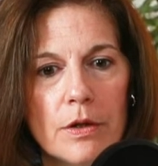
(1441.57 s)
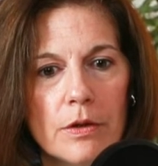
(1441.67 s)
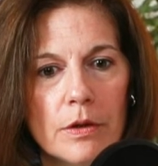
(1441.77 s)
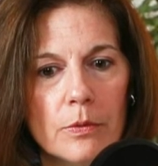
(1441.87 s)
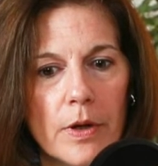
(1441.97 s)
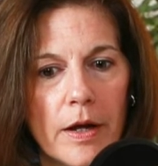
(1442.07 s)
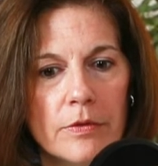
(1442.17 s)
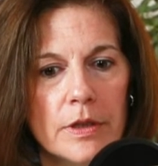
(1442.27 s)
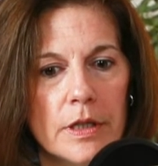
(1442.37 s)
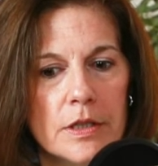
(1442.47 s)
are
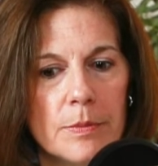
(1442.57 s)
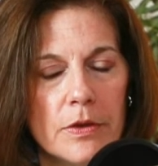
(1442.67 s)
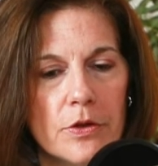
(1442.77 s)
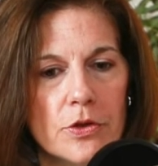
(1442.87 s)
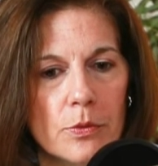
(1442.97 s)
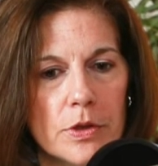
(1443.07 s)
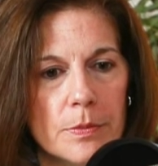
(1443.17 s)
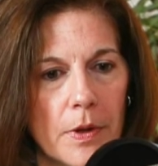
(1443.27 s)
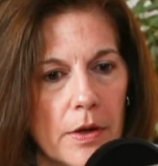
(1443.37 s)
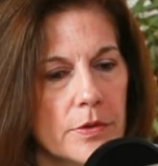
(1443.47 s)
around guns, but there's a
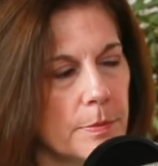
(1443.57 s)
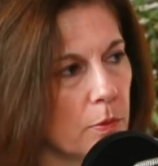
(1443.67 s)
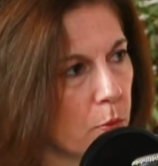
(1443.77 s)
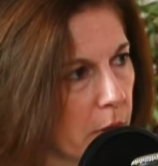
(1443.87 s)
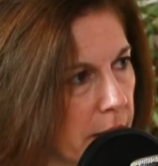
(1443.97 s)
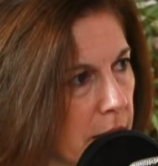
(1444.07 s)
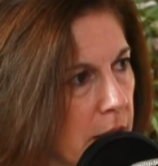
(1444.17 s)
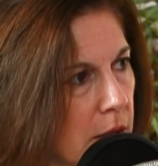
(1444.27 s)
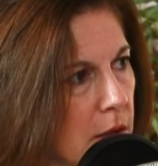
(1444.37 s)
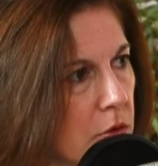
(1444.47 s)
responsible way
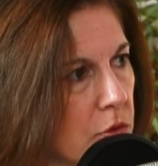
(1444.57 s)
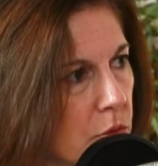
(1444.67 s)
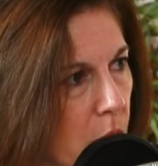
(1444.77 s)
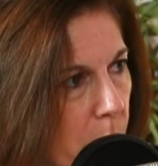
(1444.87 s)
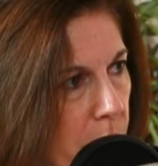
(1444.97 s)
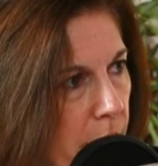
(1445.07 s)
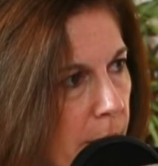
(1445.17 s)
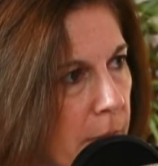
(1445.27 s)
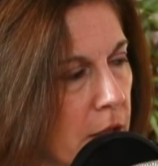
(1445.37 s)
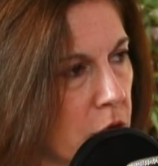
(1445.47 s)
to own
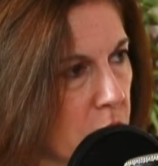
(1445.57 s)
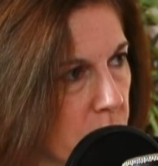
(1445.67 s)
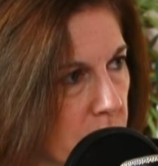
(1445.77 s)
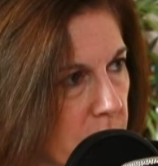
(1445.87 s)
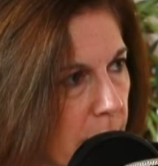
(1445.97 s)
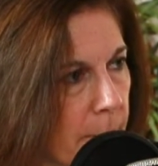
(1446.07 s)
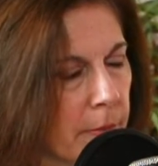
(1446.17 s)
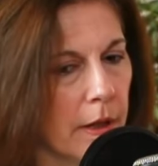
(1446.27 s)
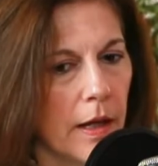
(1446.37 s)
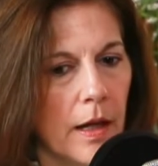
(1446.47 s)
them and use them.
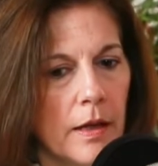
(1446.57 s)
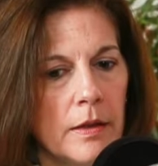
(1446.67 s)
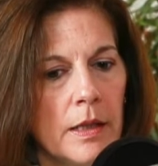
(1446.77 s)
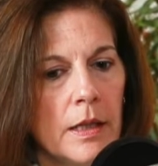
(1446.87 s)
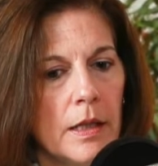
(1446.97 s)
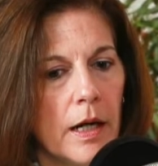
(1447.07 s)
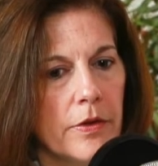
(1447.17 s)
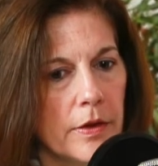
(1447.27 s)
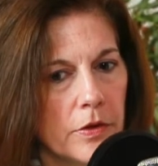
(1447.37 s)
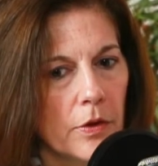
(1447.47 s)
And I
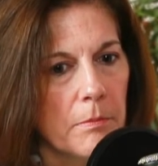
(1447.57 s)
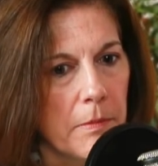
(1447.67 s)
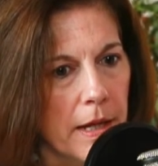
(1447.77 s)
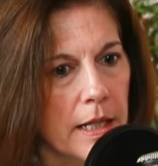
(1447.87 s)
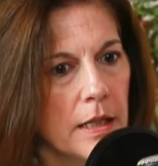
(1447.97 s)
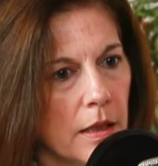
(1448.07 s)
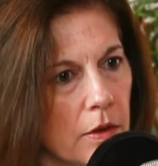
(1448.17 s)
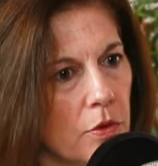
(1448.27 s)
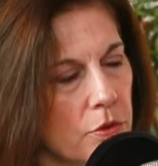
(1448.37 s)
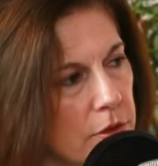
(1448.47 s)
think there are many
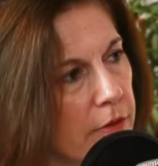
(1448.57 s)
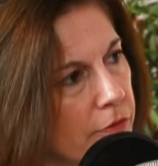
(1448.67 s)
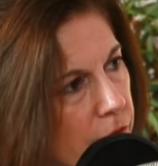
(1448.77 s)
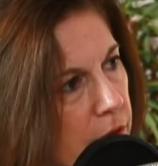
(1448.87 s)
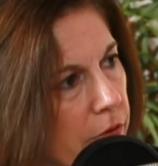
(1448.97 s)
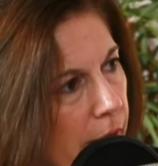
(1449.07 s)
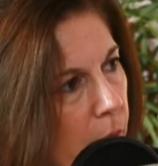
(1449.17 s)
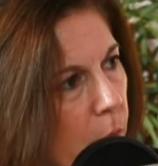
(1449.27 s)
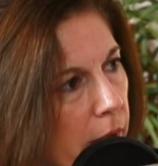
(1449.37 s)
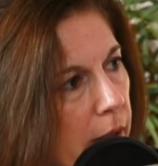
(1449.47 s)
gun owners that feel that
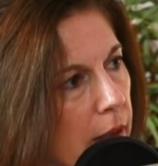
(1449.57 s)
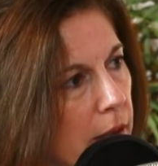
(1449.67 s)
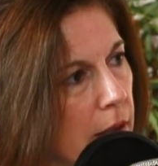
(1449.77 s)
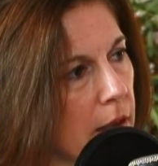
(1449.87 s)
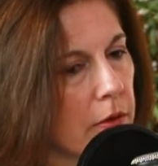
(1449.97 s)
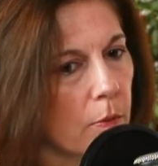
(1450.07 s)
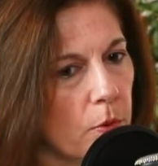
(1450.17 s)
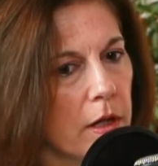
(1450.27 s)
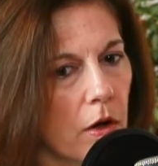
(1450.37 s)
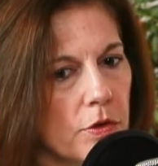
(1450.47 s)
way, that
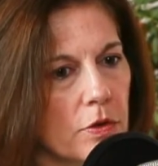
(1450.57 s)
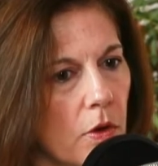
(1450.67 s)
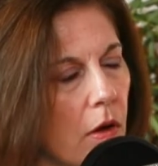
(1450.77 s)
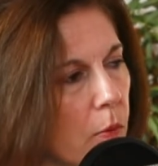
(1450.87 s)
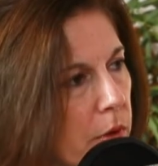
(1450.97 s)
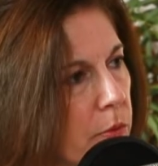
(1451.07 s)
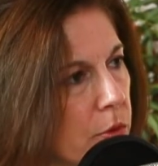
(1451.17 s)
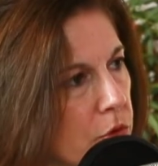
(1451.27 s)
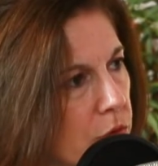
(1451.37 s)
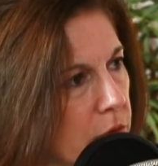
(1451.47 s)
we also all want to
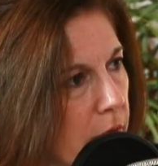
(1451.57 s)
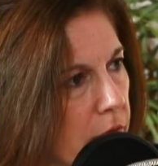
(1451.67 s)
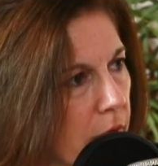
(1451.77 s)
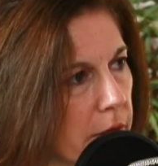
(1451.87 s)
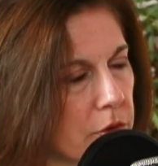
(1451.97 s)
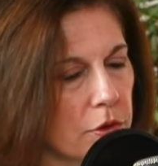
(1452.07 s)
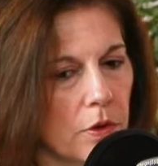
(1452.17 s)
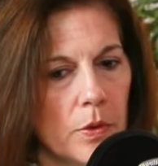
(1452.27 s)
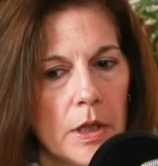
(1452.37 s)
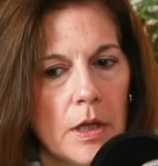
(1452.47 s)
reduce gun violence.
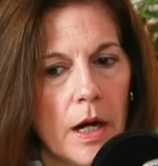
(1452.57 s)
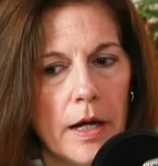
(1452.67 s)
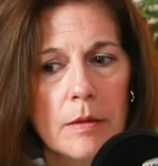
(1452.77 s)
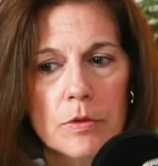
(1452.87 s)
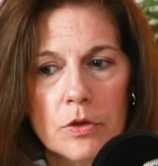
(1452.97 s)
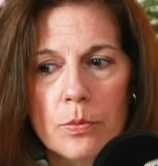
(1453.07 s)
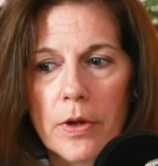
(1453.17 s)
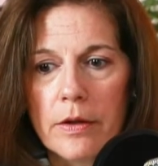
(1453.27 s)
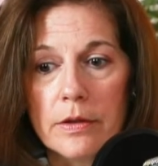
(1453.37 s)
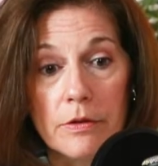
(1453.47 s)
So I am so
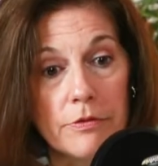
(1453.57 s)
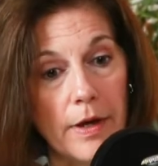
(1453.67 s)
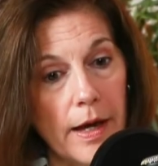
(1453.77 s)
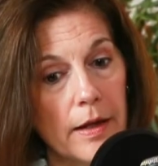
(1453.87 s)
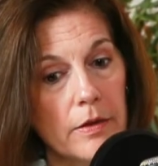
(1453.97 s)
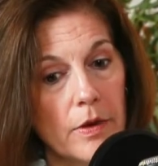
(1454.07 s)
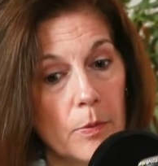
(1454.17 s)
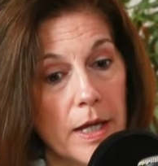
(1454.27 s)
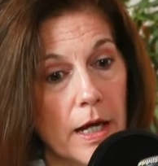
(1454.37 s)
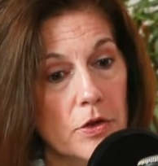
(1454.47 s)
proud in Nevada that
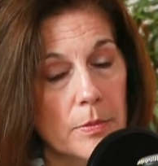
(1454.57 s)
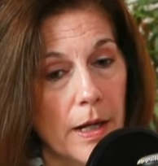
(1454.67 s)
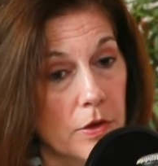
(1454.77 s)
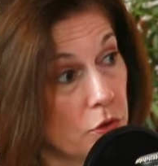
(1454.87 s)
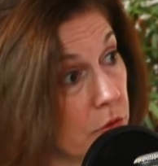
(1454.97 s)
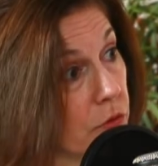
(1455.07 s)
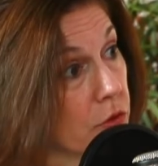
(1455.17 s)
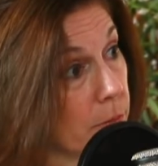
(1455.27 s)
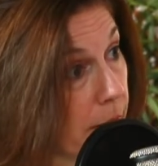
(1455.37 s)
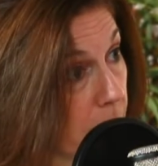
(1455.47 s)
we actually passed
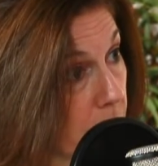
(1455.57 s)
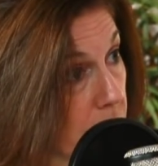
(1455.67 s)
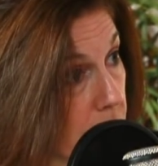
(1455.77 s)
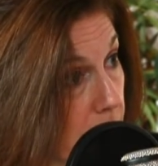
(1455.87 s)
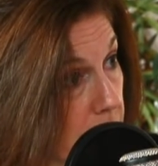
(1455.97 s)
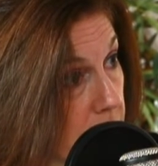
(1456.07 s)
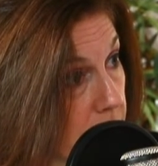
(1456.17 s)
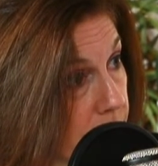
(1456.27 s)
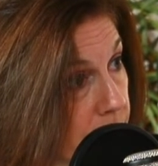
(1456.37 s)
universal background checks,